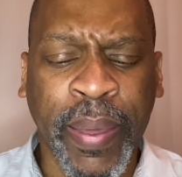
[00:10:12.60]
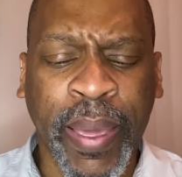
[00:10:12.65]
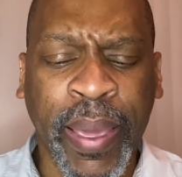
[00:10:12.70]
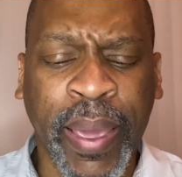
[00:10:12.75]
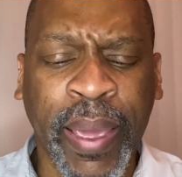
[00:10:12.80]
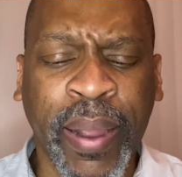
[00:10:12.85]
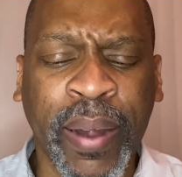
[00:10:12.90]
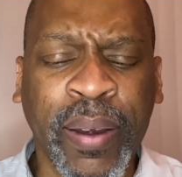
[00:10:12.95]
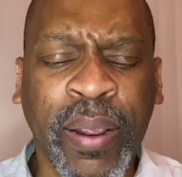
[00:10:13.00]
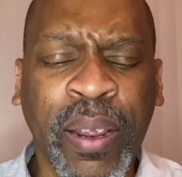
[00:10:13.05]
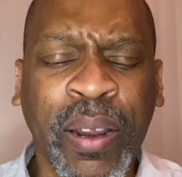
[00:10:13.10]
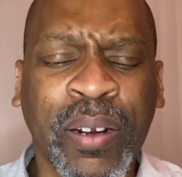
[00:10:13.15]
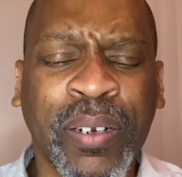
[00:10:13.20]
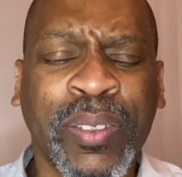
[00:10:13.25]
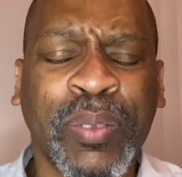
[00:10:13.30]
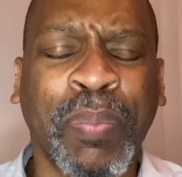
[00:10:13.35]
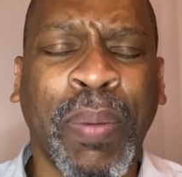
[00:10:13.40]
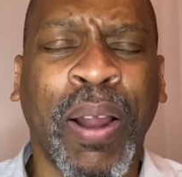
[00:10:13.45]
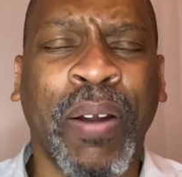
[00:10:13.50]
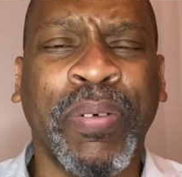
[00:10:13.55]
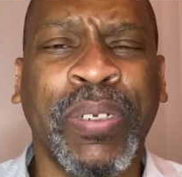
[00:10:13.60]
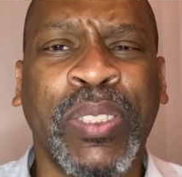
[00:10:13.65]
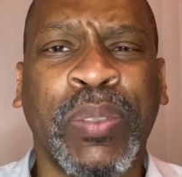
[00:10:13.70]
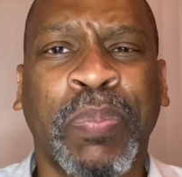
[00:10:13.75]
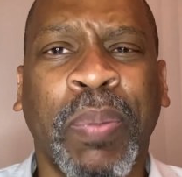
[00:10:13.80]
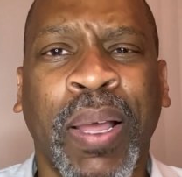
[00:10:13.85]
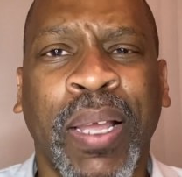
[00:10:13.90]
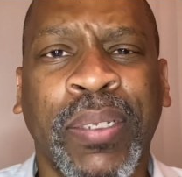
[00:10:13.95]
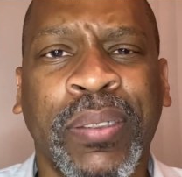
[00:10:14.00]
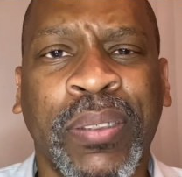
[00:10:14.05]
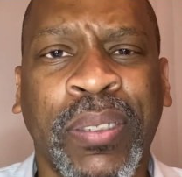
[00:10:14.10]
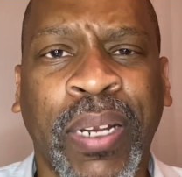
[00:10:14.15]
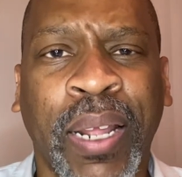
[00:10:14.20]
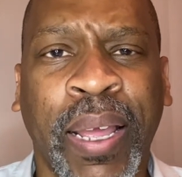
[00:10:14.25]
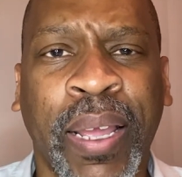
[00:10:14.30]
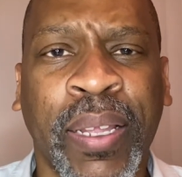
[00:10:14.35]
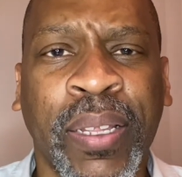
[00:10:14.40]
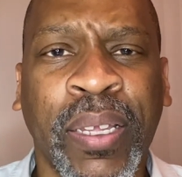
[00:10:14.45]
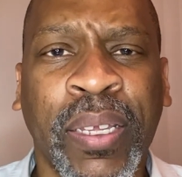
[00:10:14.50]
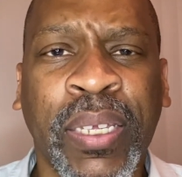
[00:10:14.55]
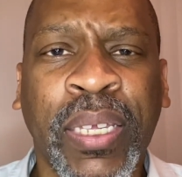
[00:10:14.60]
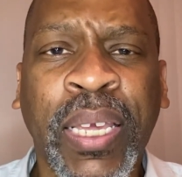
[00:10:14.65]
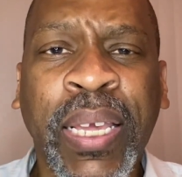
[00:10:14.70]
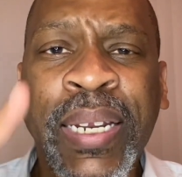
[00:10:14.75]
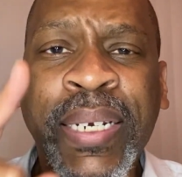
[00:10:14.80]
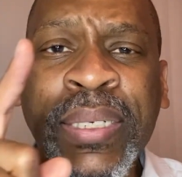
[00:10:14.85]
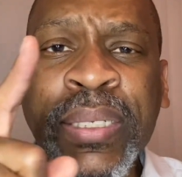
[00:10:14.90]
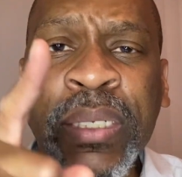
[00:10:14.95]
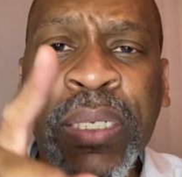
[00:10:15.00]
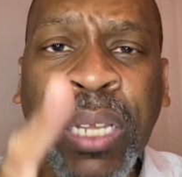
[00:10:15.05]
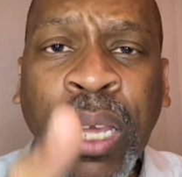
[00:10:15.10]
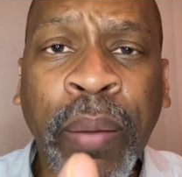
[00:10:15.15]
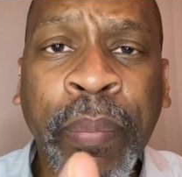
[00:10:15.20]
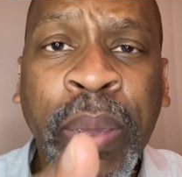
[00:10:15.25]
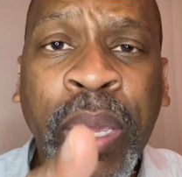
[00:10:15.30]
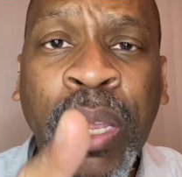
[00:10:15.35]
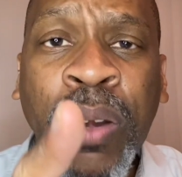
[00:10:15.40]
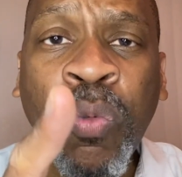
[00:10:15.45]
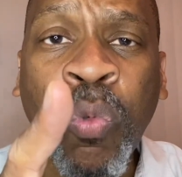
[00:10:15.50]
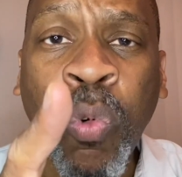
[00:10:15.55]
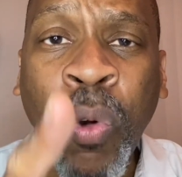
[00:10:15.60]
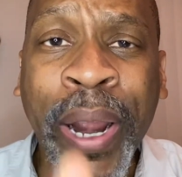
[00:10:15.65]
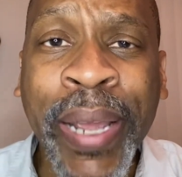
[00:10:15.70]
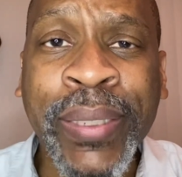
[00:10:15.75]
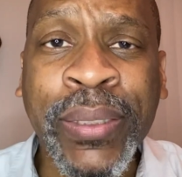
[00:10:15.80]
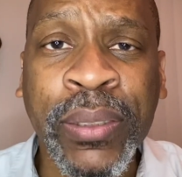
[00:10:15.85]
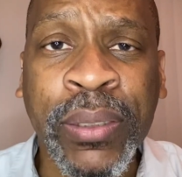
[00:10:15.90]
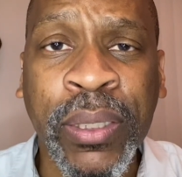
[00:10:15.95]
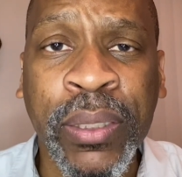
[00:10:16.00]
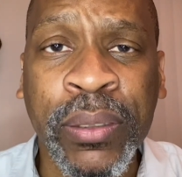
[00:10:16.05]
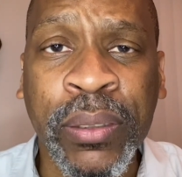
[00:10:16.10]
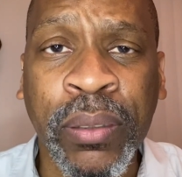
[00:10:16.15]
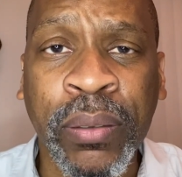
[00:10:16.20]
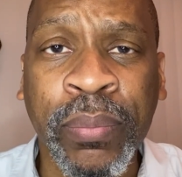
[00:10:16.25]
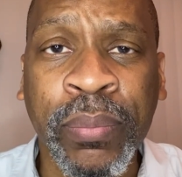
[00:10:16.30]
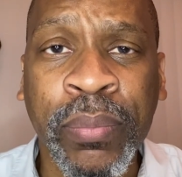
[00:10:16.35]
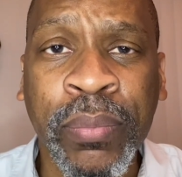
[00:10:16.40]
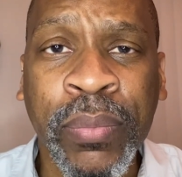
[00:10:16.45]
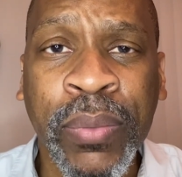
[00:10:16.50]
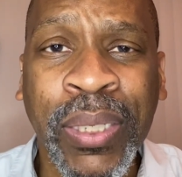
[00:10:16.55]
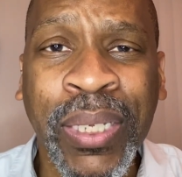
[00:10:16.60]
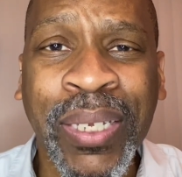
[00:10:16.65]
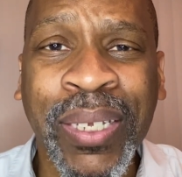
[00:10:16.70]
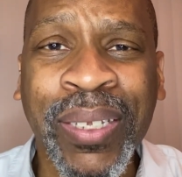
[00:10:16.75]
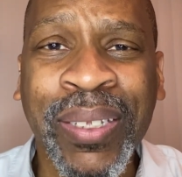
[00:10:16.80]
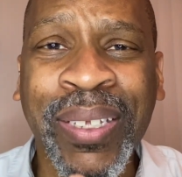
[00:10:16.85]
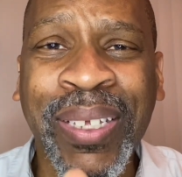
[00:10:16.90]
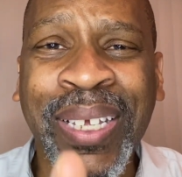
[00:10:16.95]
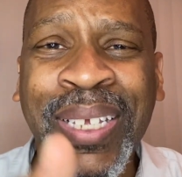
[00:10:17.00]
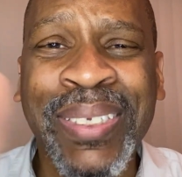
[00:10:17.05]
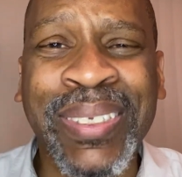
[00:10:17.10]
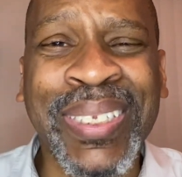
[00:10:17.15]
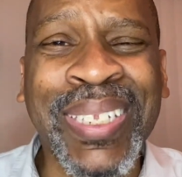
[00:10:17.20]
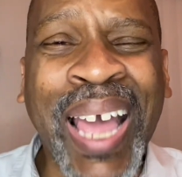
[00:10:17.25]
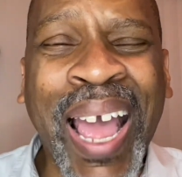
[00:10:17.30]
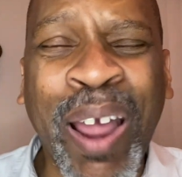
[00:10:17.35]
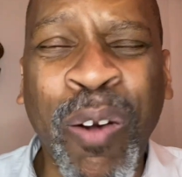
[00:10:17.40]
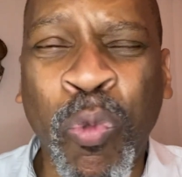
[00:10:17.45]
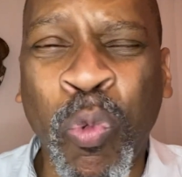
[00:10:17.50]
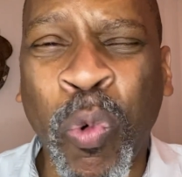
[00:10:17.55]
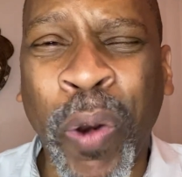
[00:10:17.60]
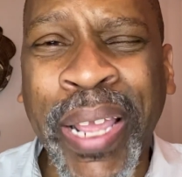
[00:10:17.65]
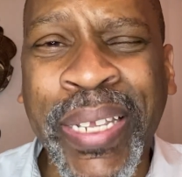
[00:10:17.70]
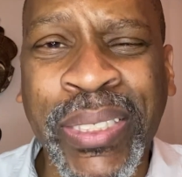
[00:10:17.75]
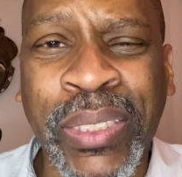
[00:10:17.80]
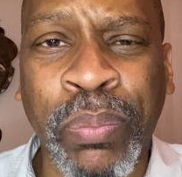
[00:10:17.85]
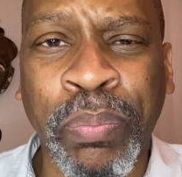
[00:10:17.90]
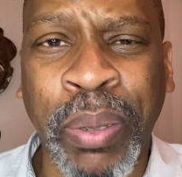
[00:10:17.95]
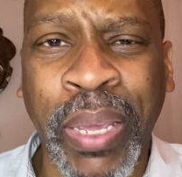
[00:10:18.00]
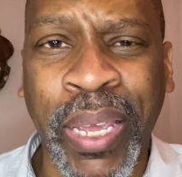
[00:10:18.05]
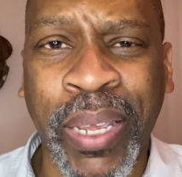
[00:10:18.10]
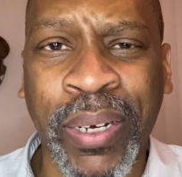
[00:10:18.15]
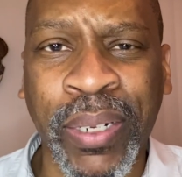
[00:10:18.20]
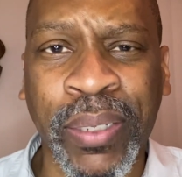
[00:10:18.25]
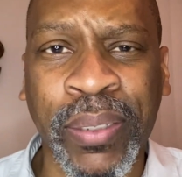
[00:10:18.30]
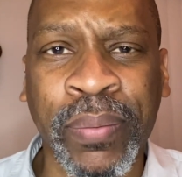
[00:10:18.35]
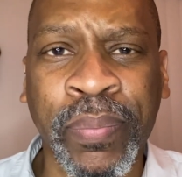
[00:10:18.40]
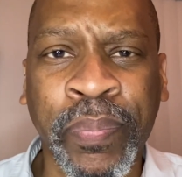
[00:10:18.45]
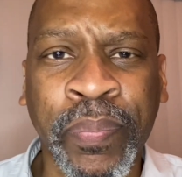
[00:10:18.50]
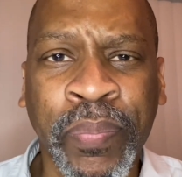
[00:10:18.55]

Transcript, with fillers: And here's my response to that. Condemning racism is not race baiting.